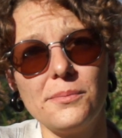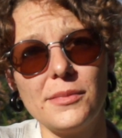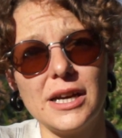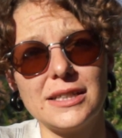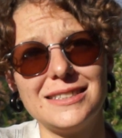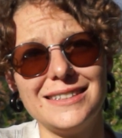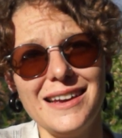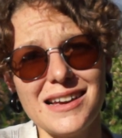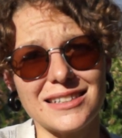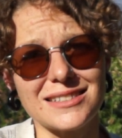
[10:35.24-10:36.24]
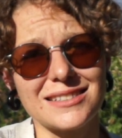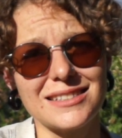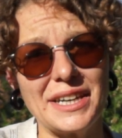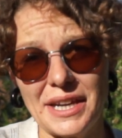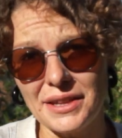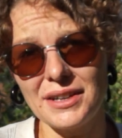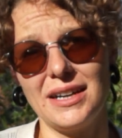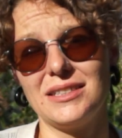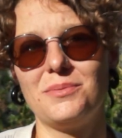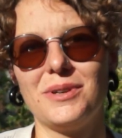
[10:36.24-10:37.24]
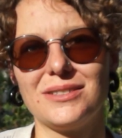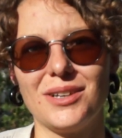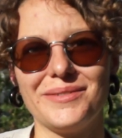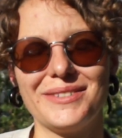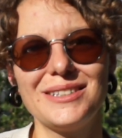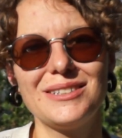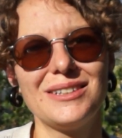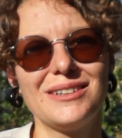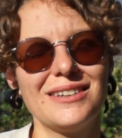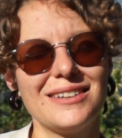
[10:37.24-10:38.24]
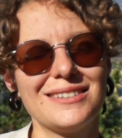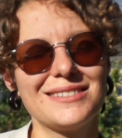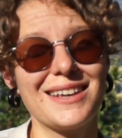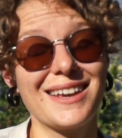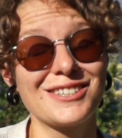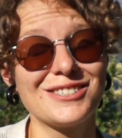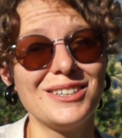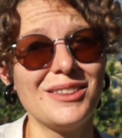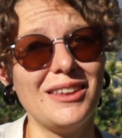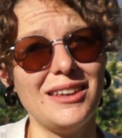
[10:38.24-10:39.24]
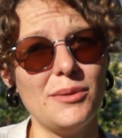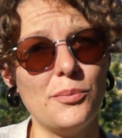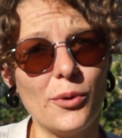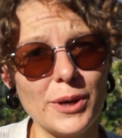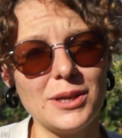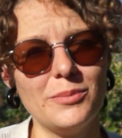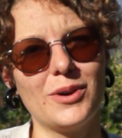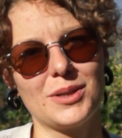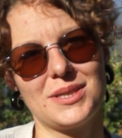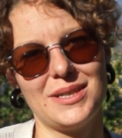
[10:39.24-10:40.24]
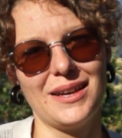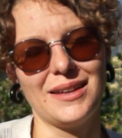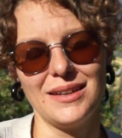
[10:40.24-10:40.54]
But yes, another aspect of it is actually the potjie pot stand.